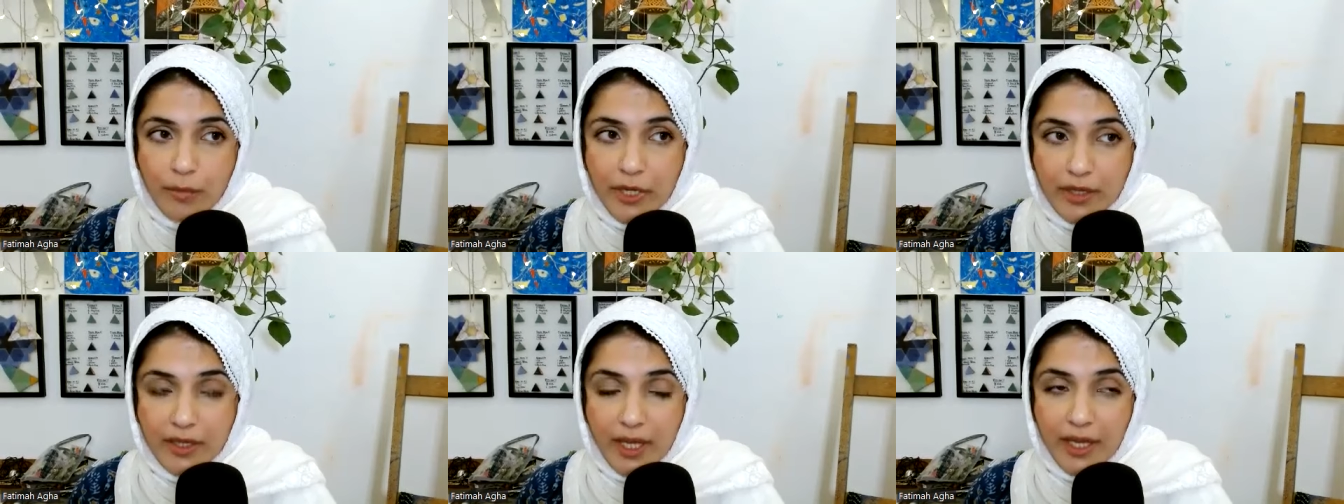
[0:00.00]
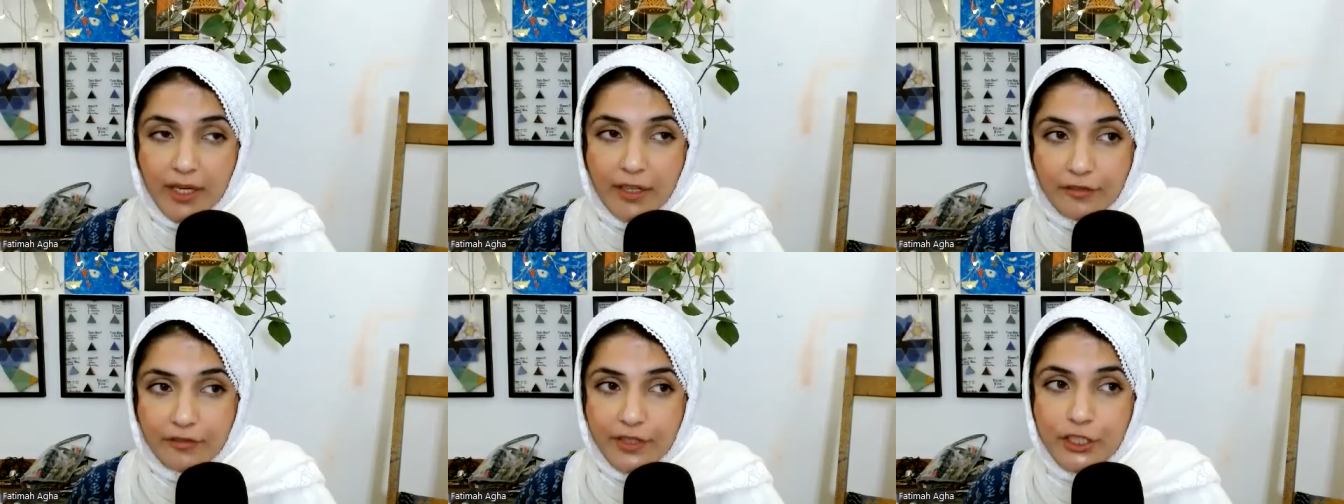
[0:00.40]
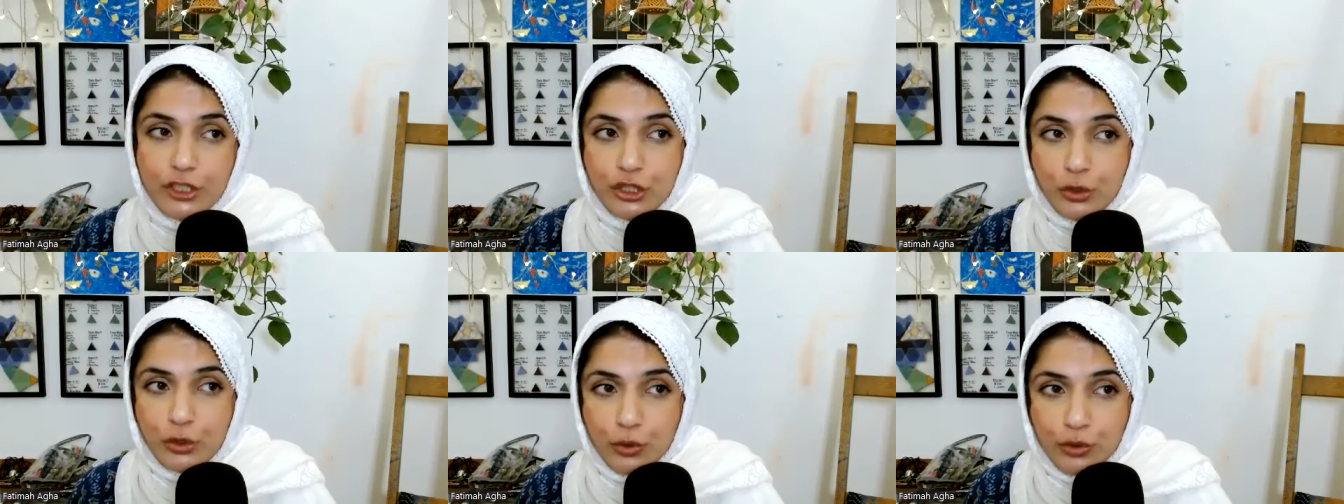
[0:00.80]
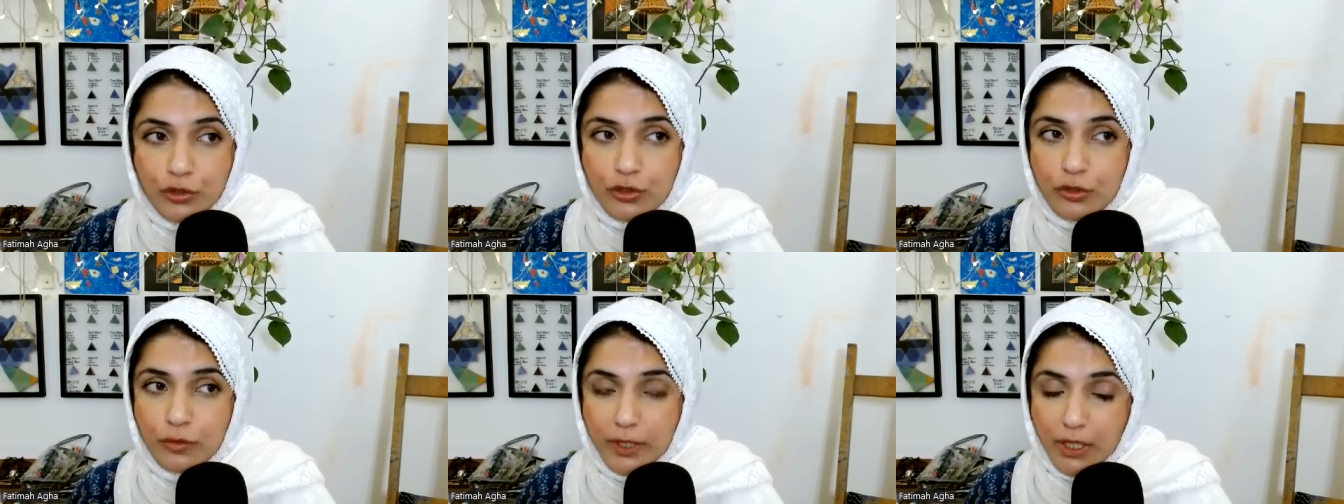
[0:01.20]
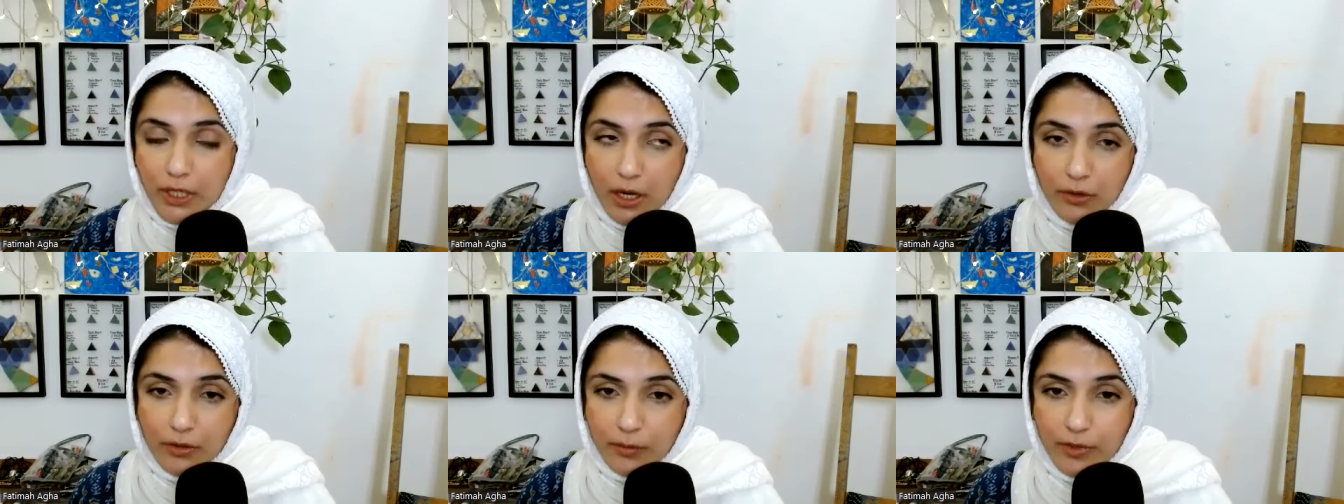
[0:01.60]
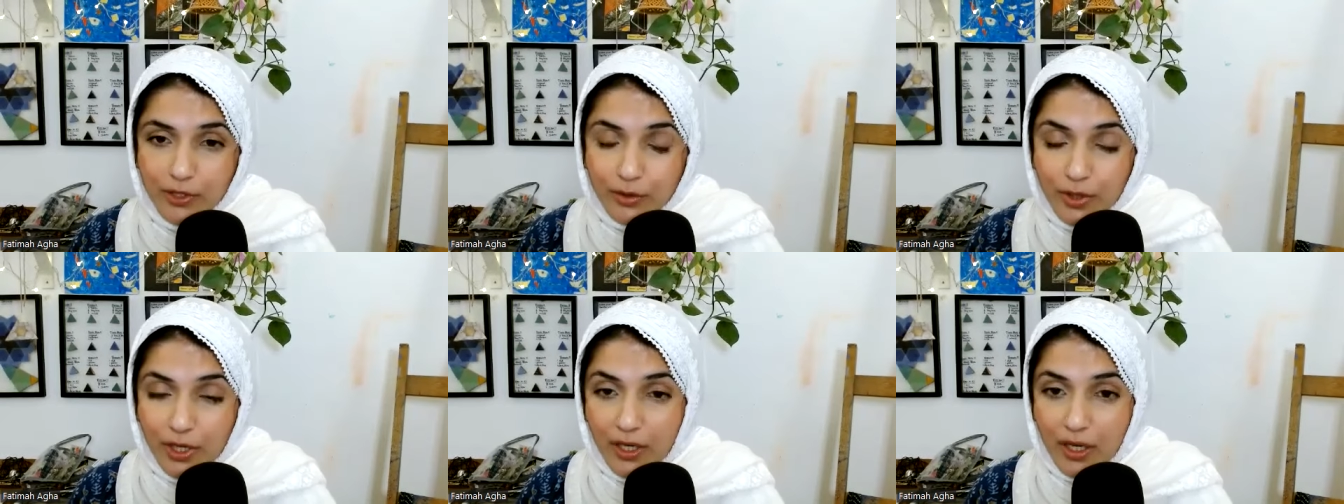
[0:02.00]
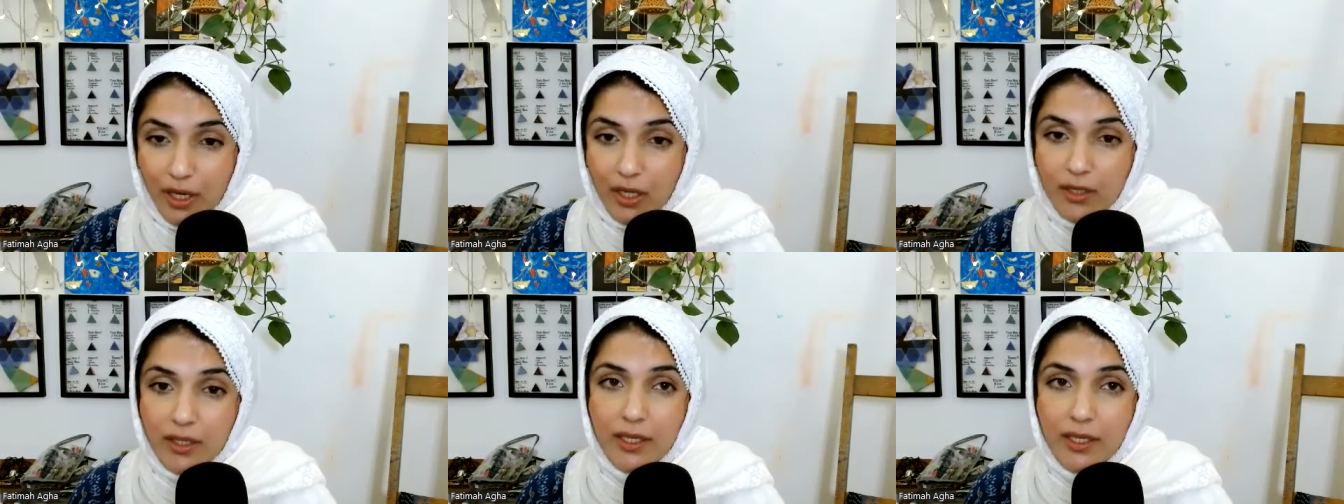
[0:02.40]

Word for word: But then if we choose to be accountable to Allah,